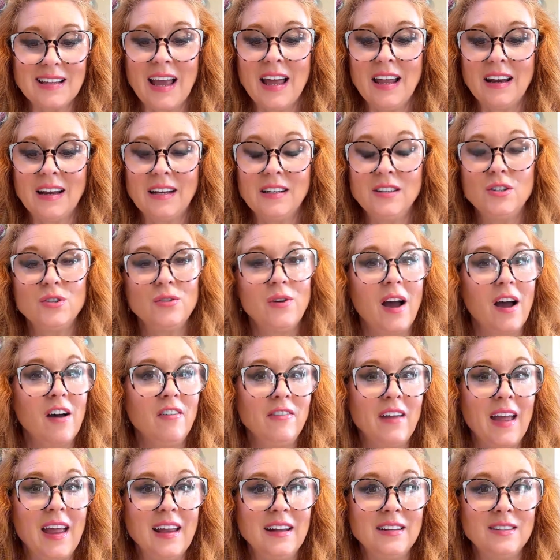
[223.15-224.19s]
and I do have
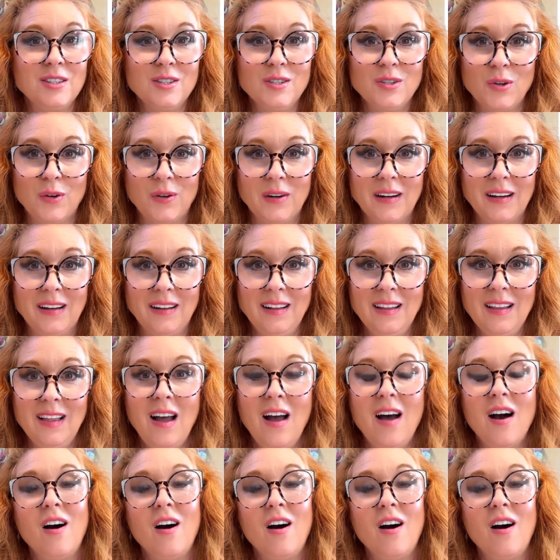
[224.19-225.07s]
a tutorial